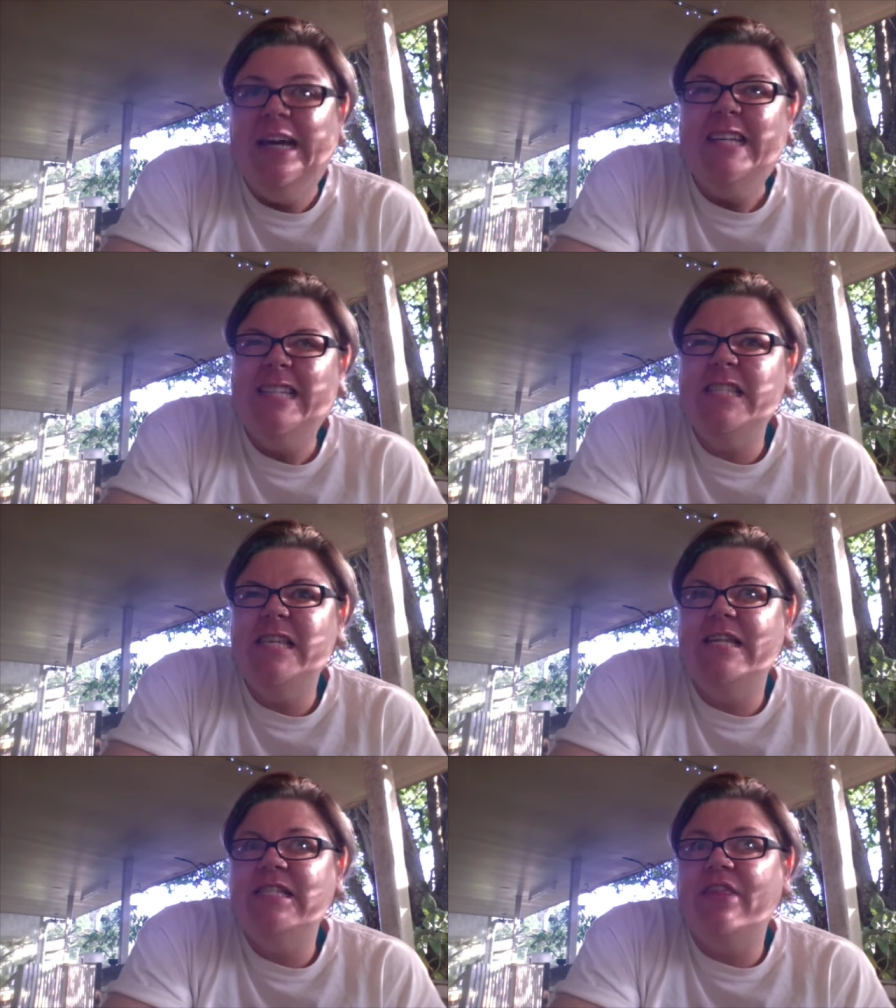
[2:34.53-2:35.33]
Since then,
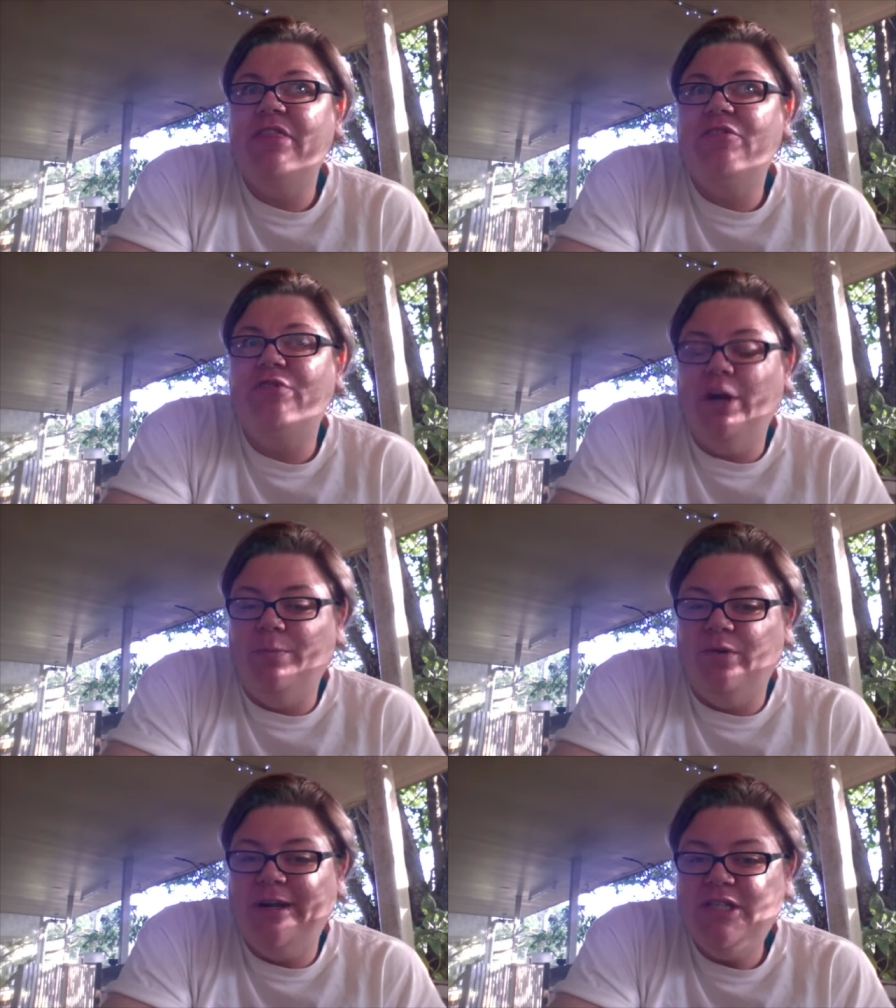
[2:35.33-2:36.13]
he's had three
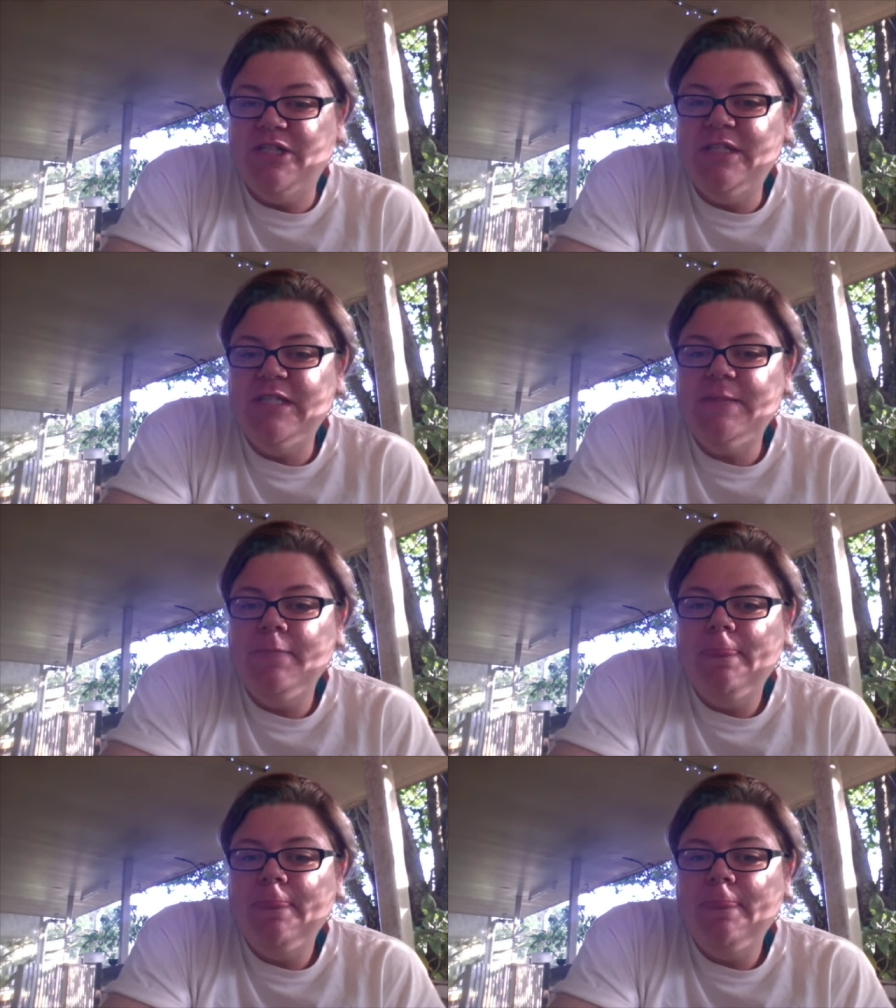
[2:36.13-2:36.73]
operations.